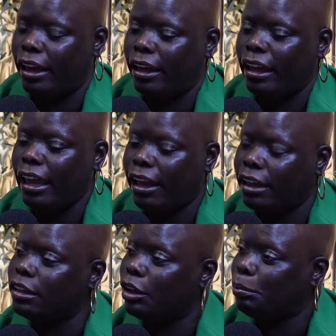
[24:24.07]

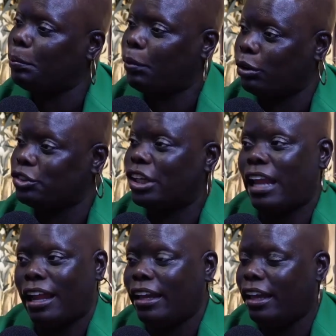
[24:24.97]
hand up approach and
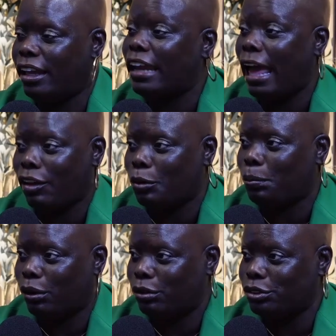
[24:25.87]
not a hand out
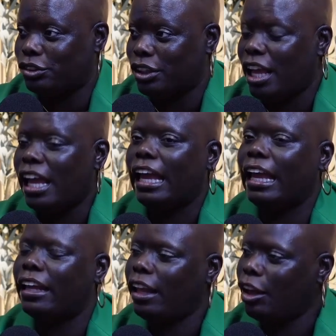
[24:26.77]
approach
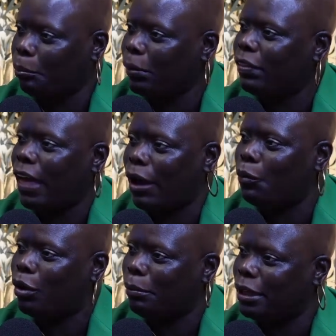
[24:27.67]
in helping that
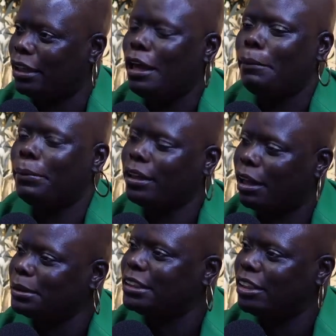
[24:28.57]
woman
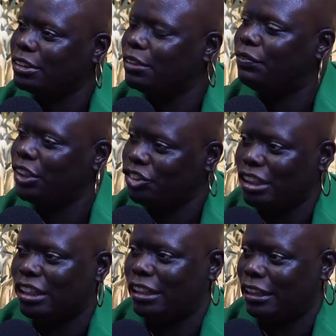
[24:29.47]
become
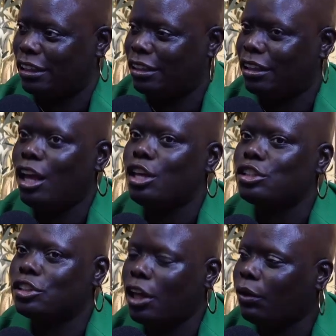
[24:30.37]
self-sufficient again,
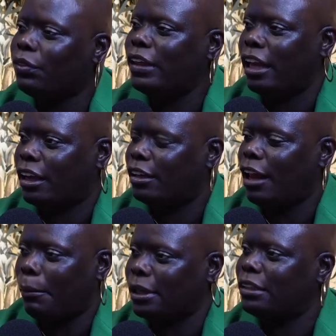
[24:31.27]
so the
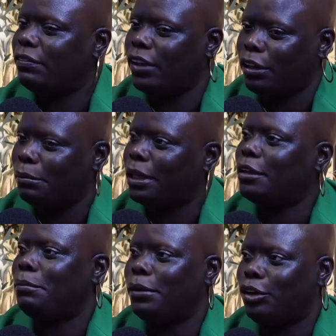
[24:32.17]
economic development
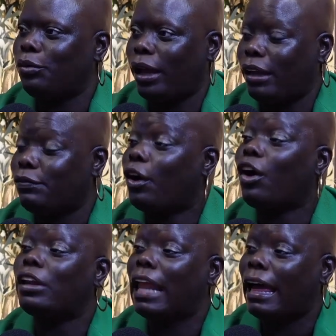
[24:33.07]
could be great for
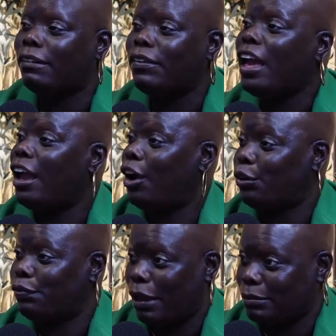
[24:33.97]
her life and her
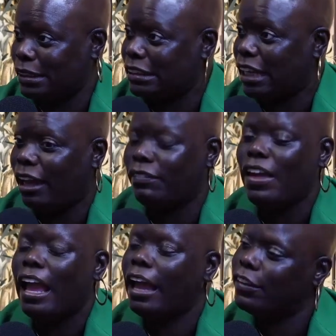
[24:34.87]
family's life
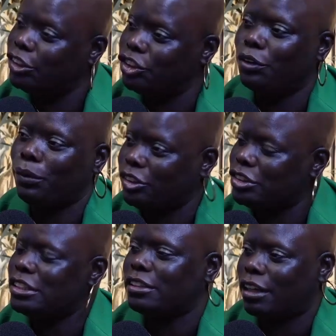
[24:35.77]
and the
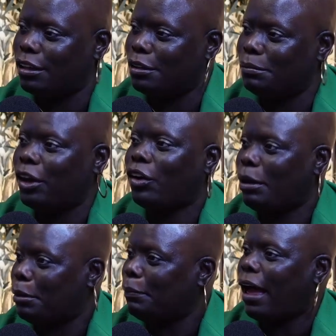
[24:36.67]
generations to come that are
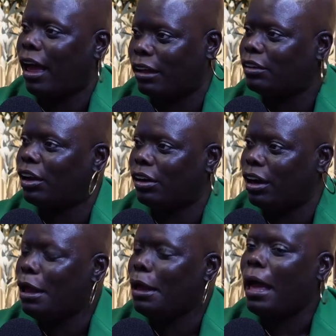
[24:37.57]
coming behind her.
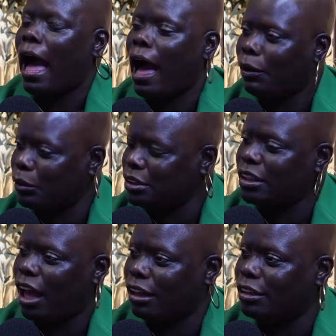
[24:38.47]
I went to
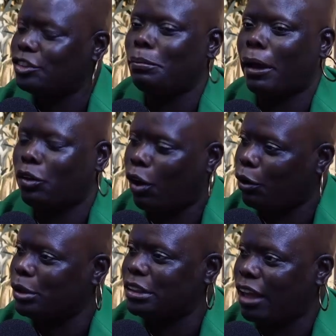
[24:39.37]
college, my daughter
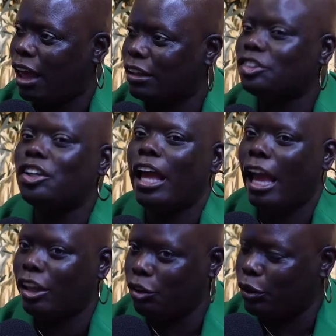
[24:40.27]
went to college,
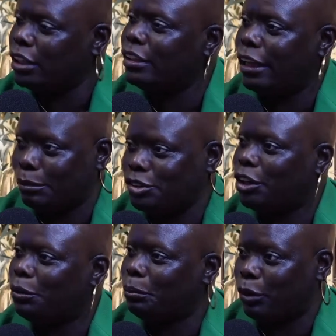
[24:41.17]
and you can damn
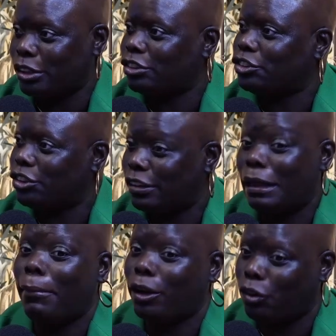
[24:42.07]
sure rest assured
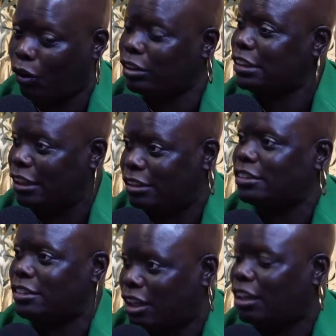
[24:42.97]
that my daughter's
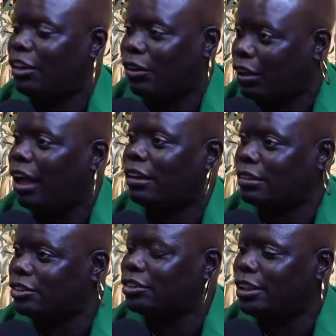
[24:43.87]
kids is going to go to
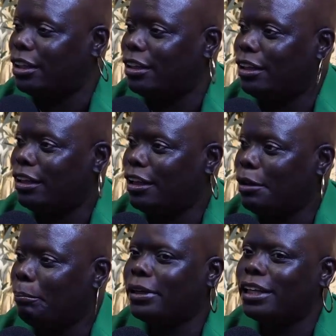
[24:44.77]
college.
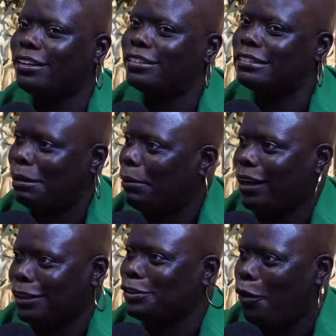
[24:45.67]
but somebody
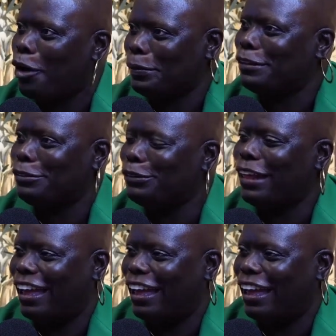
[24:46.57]
had to walk me through that.